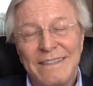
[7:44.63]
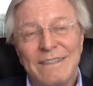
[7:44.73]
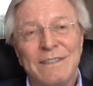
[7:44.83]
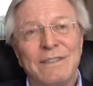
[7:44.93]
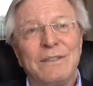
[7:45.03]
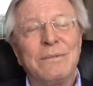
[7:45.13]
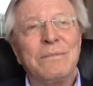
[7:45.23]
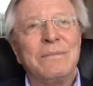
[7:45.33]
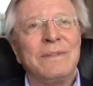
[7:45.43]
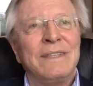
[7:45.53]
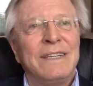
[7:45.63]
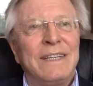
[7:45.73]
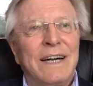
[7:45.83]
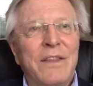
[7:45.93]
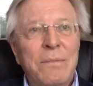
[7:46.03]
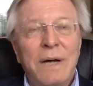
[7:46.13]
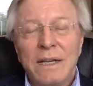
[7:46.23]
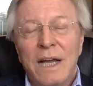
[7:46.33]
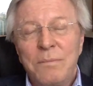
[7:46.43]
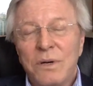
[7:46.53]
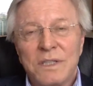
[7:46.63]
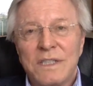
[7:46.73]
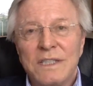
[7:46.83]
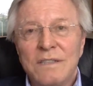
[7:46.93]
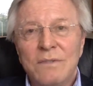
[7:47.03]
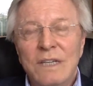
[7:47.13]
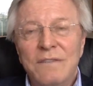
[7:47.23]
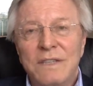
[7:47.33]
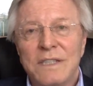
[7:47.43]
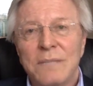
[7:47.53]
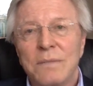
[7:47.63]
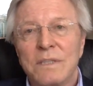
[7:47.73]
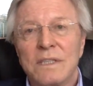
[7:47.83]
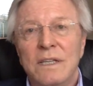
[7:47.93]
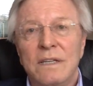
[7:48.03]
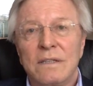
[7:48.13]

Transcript: And the mad hypothesis is really very simple to state